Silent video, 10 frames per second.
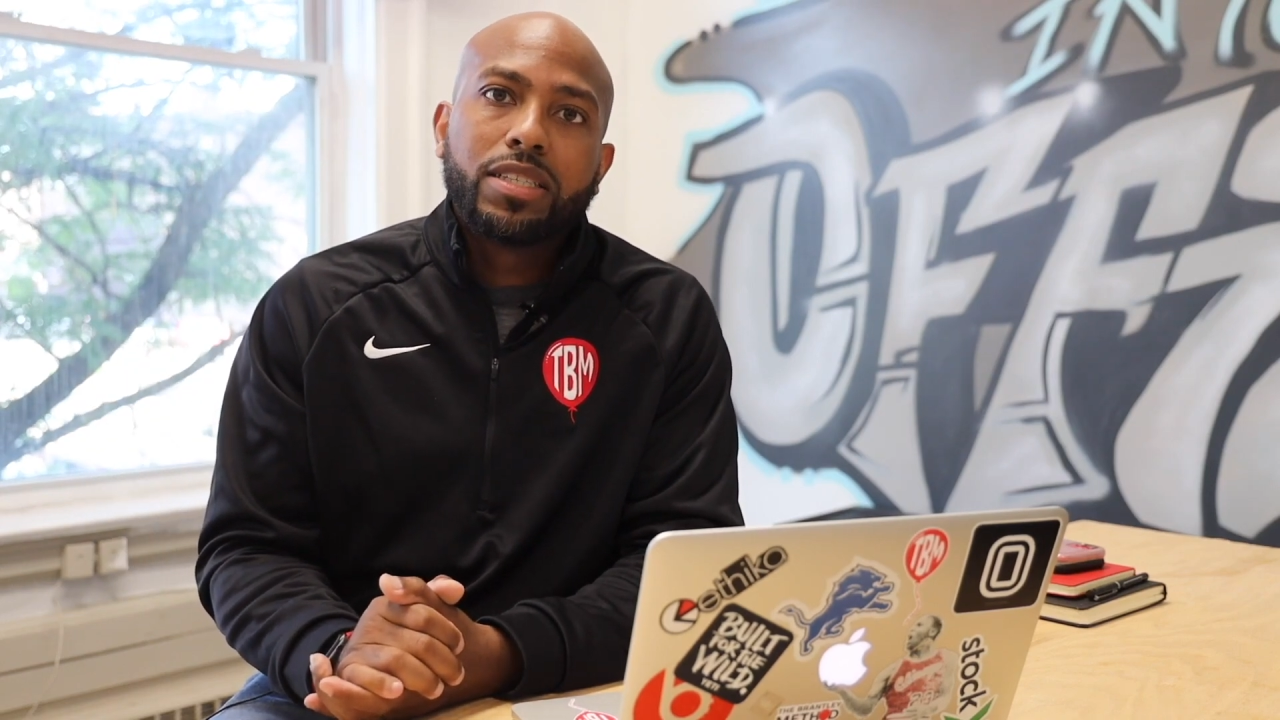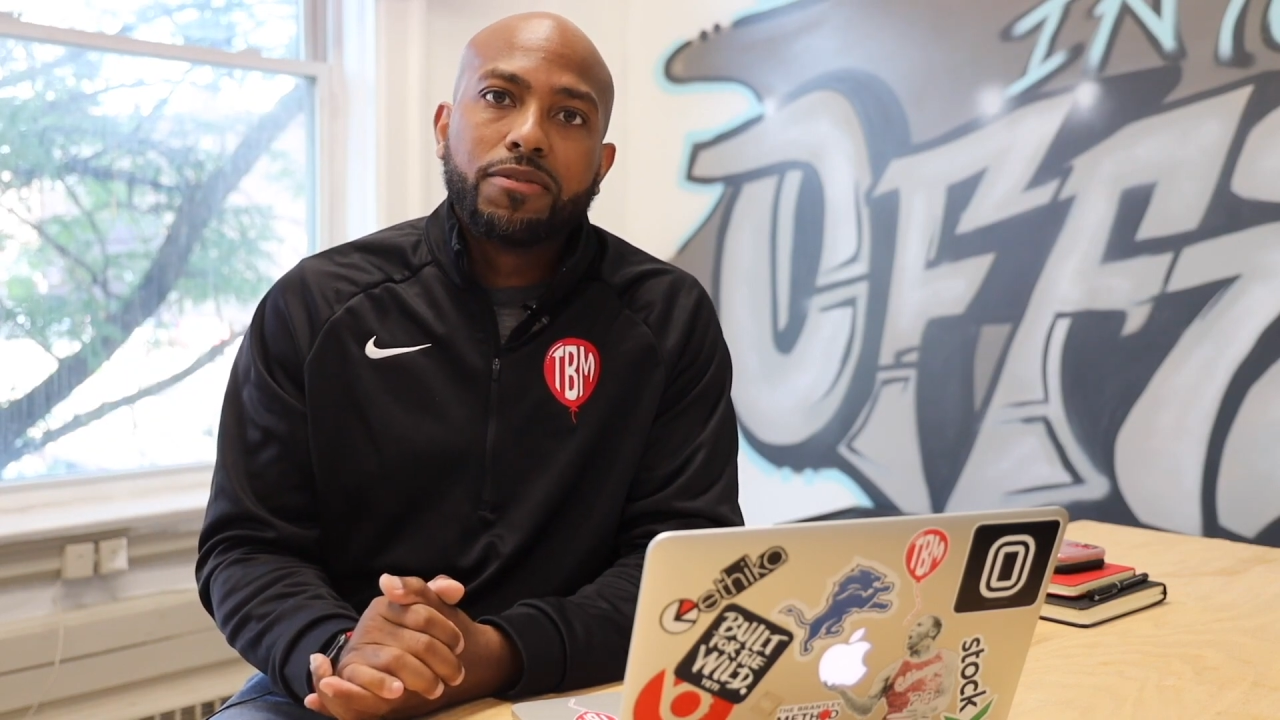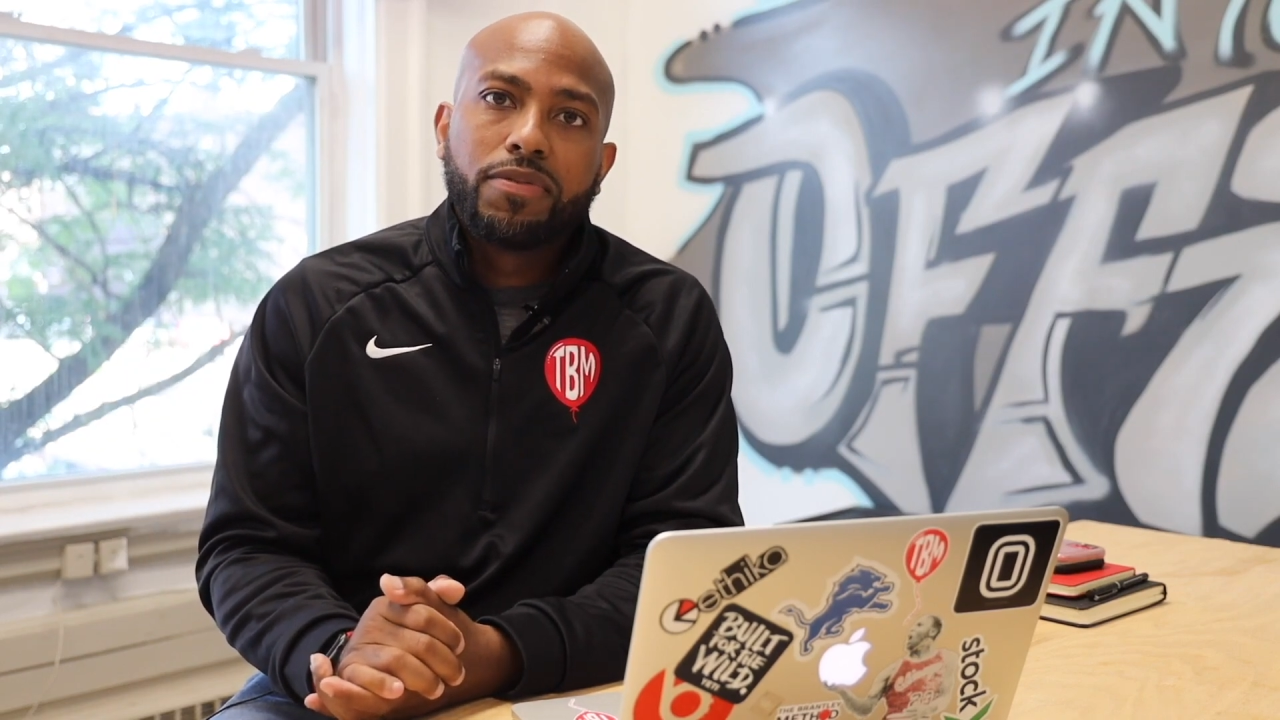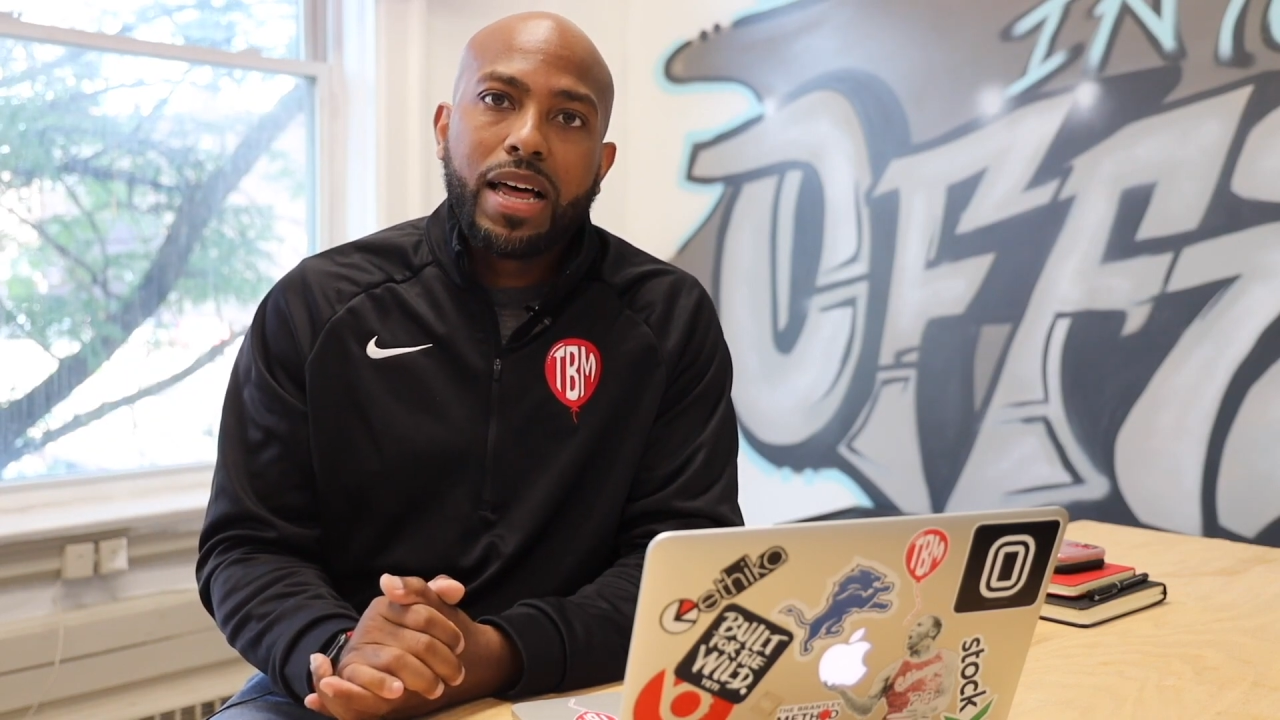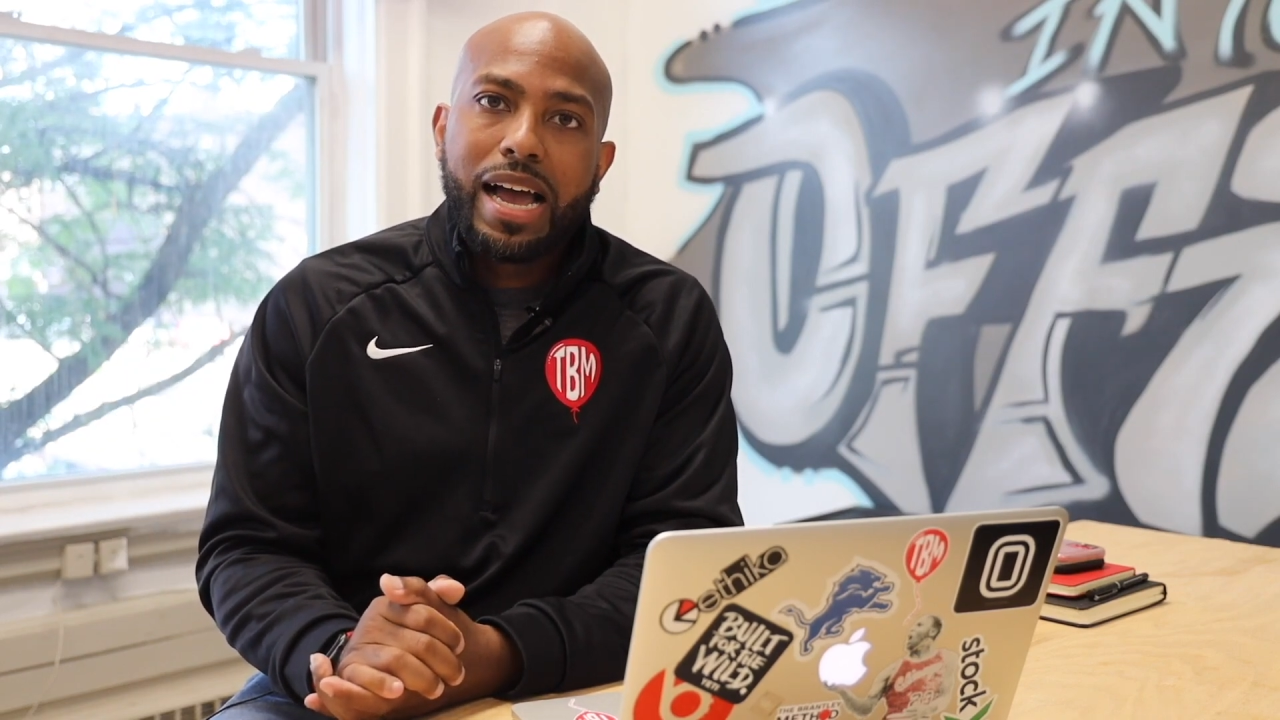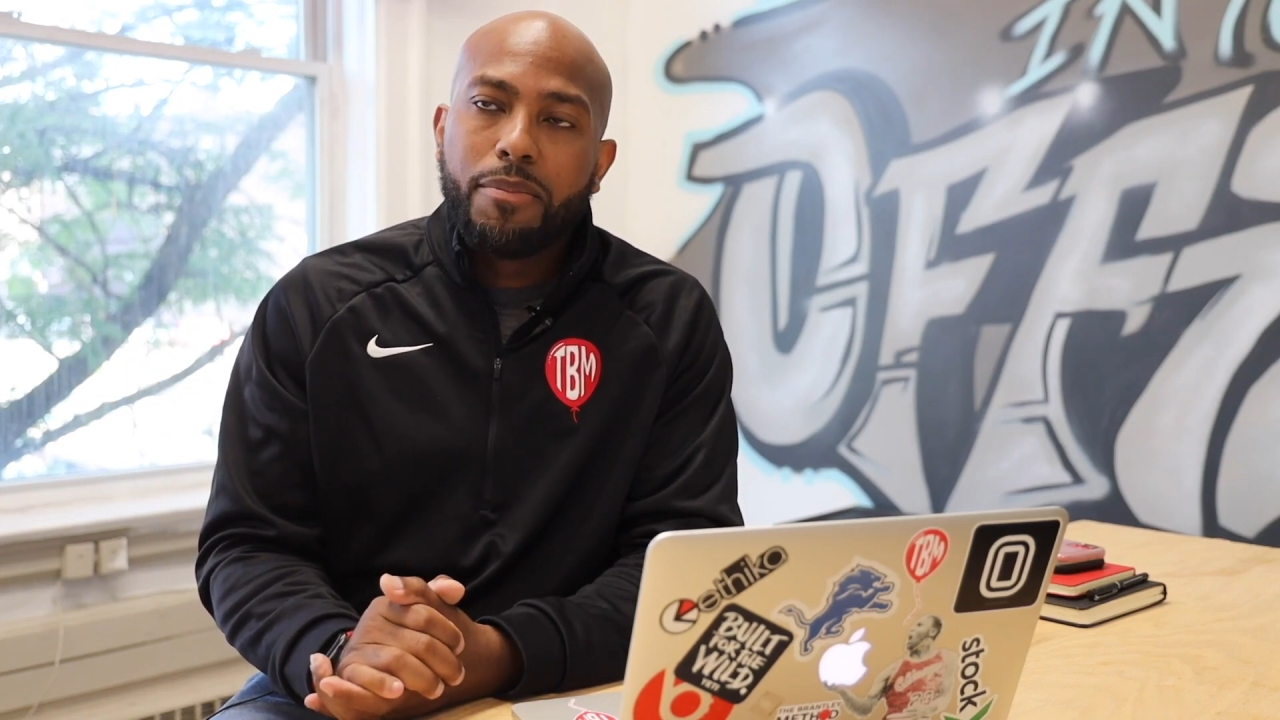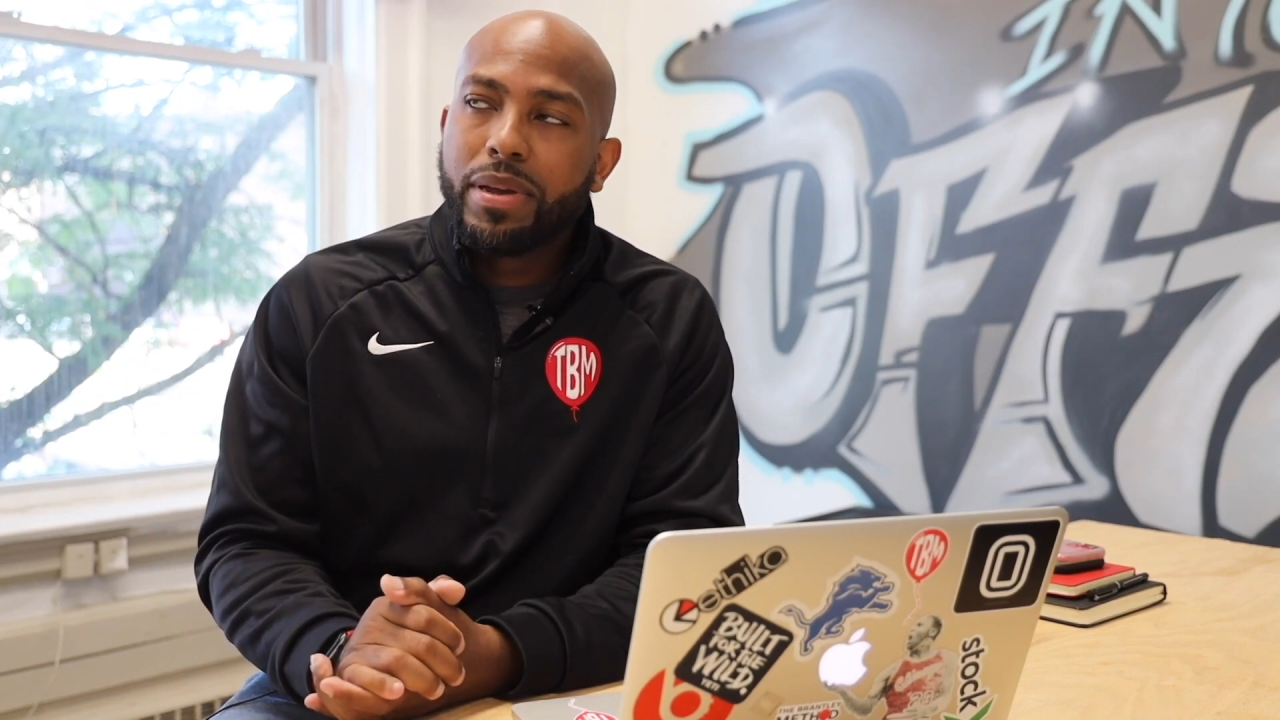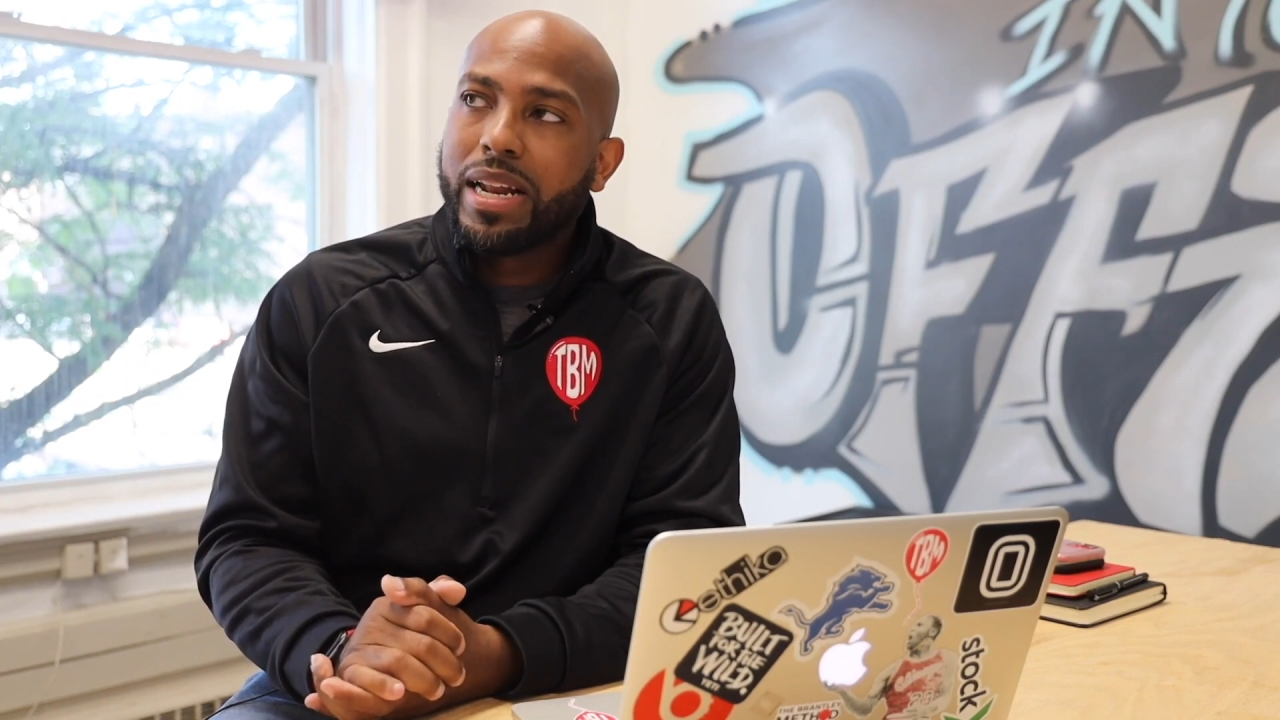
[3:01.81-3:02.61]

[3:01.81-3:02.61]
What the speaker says: them fly and being